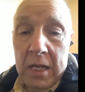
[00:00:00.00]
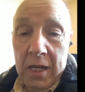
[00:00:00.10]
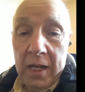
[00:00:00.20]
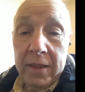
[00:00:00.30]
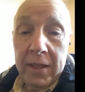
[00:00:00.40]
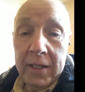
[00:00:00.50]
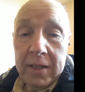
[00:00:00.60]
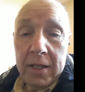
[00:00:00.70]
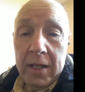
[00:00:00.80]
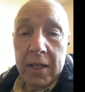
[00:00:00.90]
I
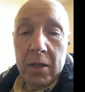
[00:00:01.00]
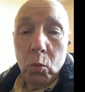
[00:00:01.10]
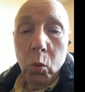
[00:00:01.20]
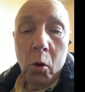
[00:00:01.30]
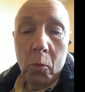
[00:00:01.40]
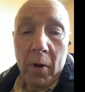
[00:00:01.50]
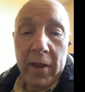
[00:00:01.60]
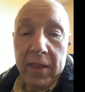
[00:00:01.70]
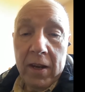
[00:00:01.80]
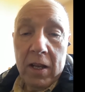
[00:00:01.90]
think the warm
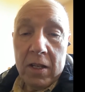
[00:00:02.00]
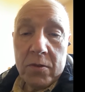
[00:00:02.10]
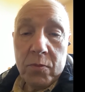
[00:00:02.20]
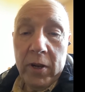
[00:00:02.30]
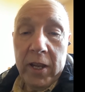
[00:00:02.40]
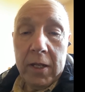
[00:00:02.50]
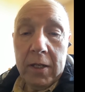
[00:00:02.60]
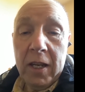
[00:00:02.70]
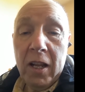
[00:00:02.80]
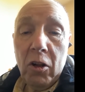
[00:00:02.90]
weather last week
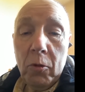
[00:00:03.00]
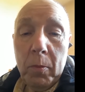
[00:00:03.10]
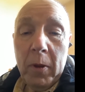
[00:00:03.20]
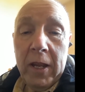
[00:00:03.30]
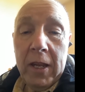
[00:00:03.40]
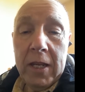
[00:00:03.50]
lulled me